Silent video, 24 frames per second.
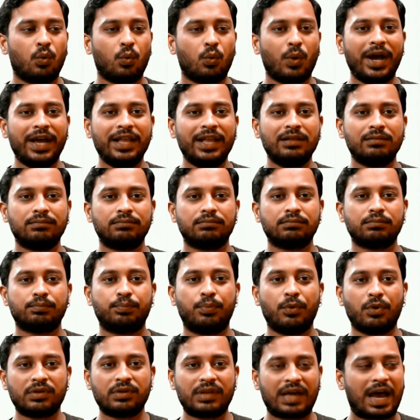While
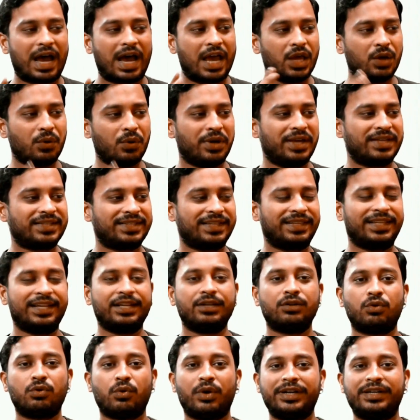both iOS and
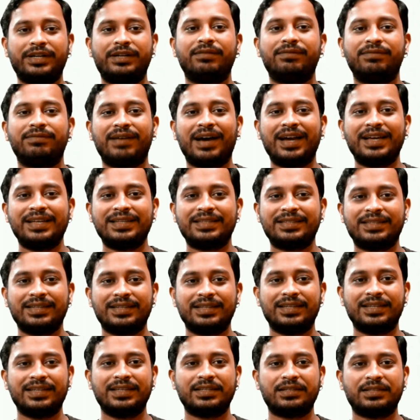Android
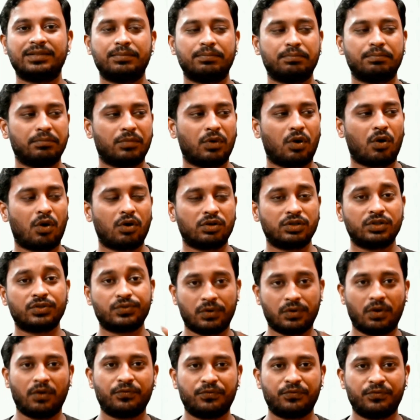devices or the
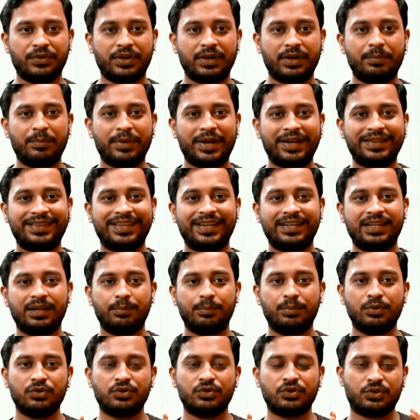software made their
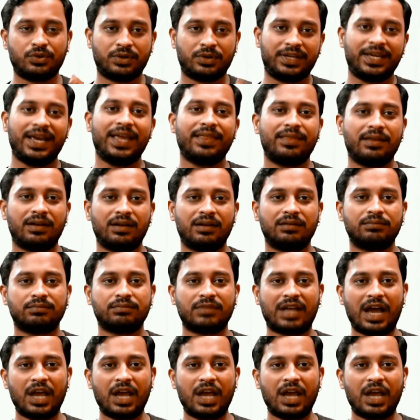debuts together,